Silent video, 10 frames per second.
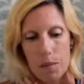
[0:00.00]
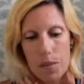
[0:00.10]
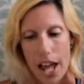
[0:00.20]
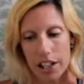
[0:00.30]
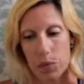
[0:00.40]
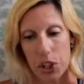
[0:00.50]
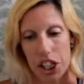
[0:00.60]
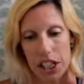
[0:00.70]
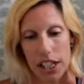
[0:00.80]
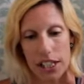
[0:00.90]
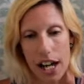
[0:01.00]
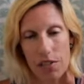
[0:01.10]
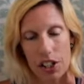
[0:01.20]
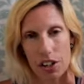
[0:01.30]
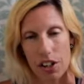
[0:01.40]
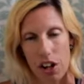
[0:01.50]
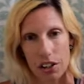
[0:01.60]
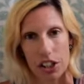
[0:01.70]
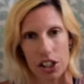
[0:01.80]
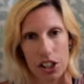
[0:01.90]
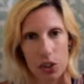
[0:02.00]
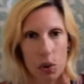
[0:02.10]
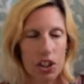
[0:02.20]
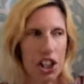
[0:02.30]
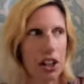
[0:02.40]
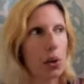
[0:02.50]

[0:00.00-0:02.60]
expertise, out of their knowledge, and you'll think,